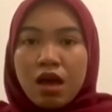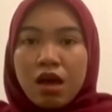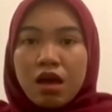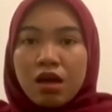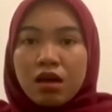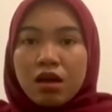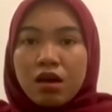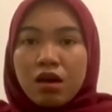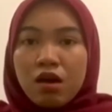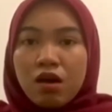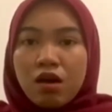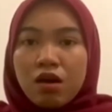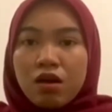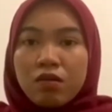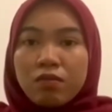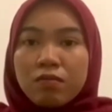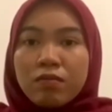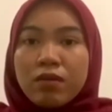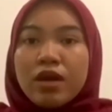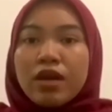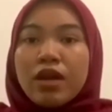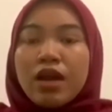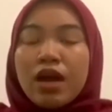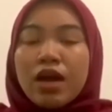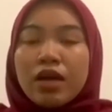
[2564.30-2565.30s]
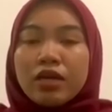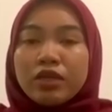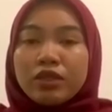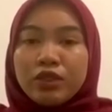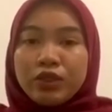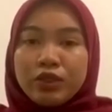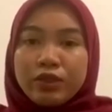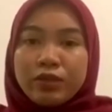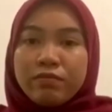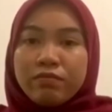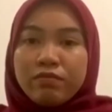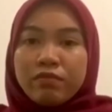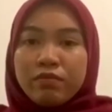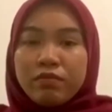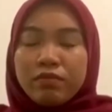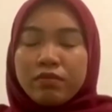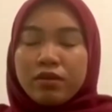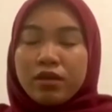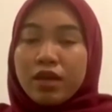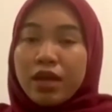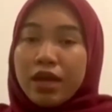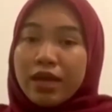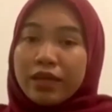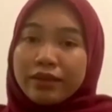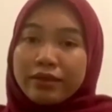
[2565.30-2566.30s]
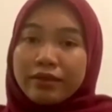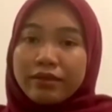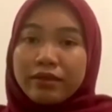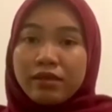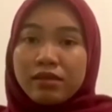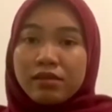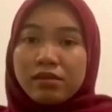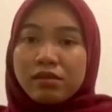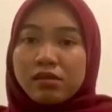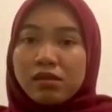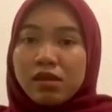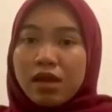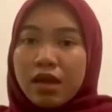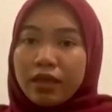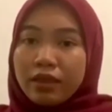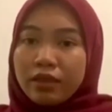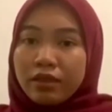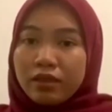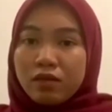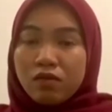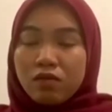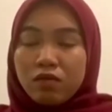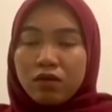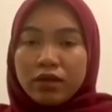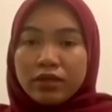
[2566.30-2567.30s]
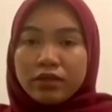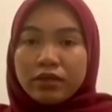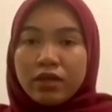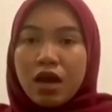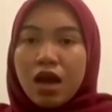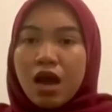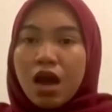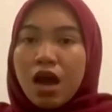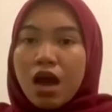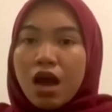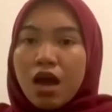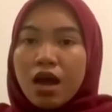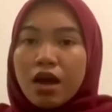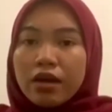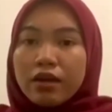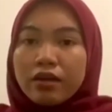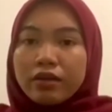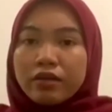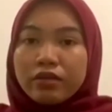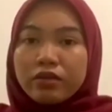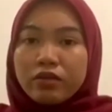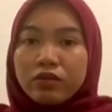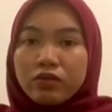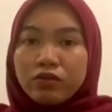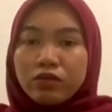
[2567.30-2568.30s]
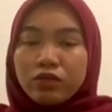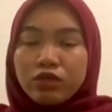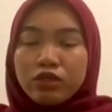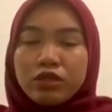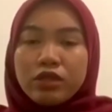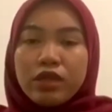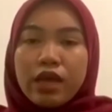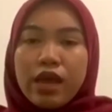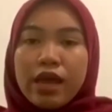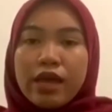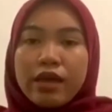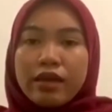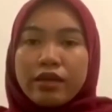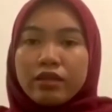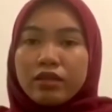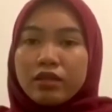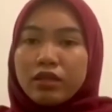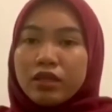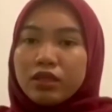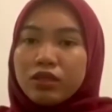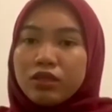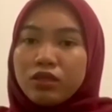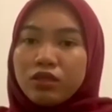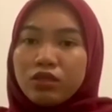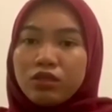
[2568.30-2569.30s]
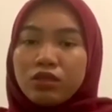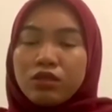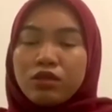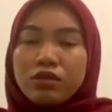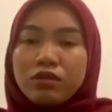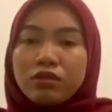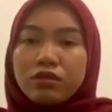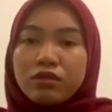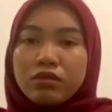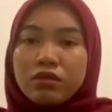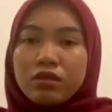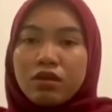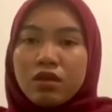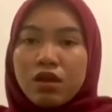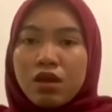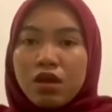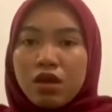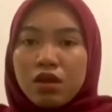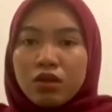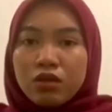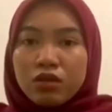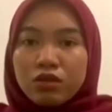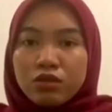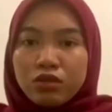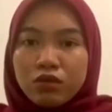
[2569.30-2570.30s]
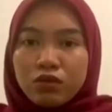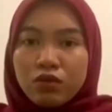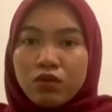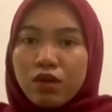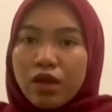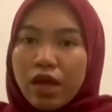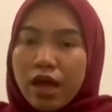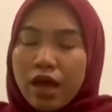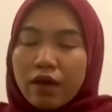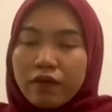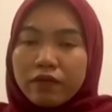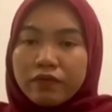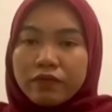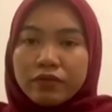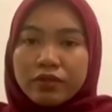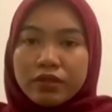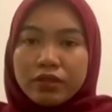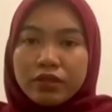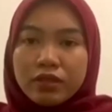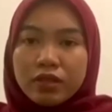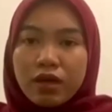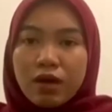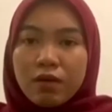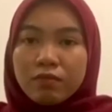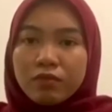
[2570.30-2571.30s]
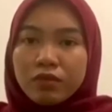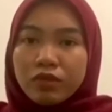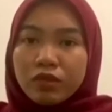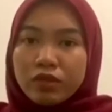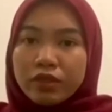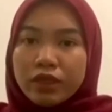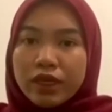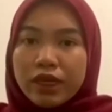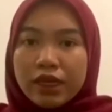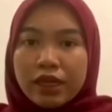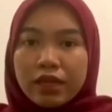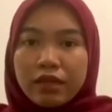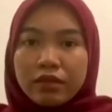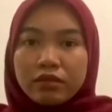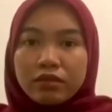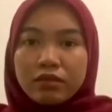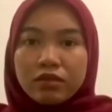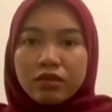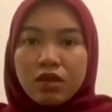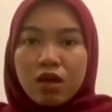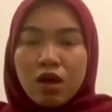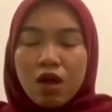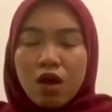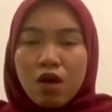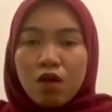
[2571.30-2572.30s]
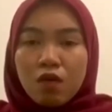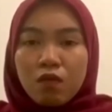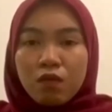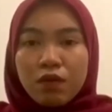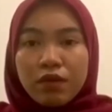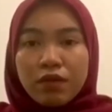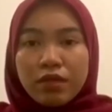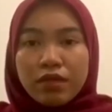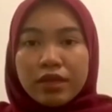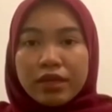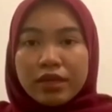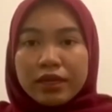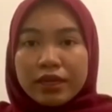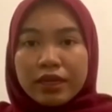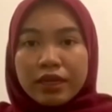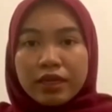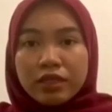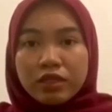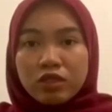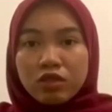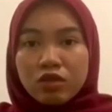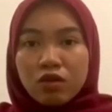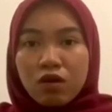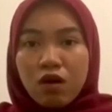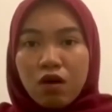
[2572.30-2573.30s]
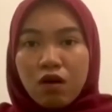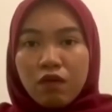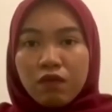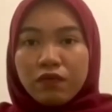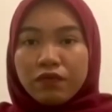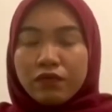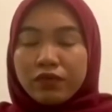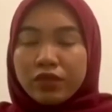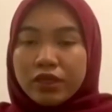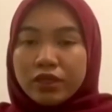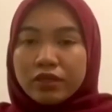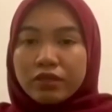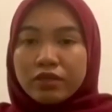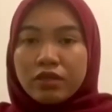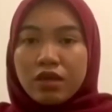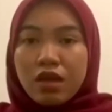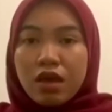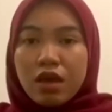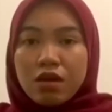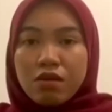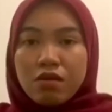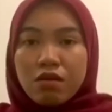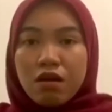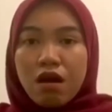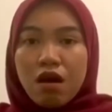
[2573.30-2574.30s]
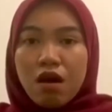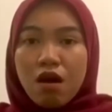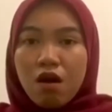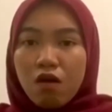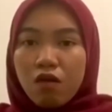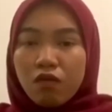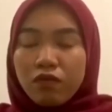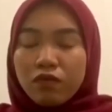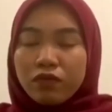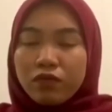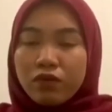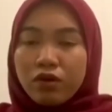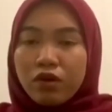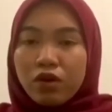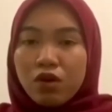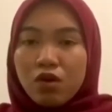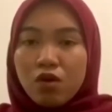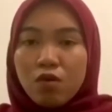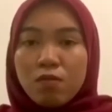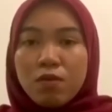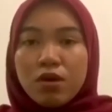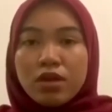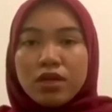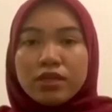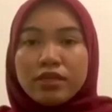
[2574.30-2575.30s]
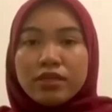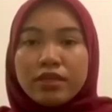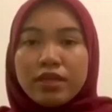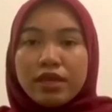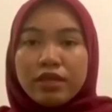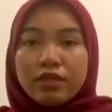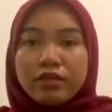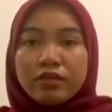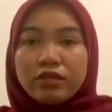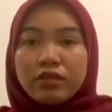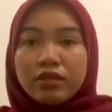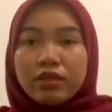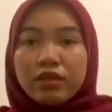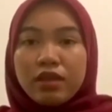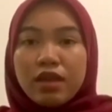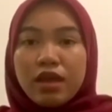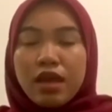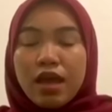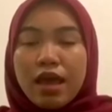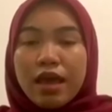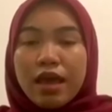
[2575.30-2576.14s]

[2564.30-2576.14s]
Omar Hashim, 1991, argues that teachers should have some skills with the needs of this era of globalization, and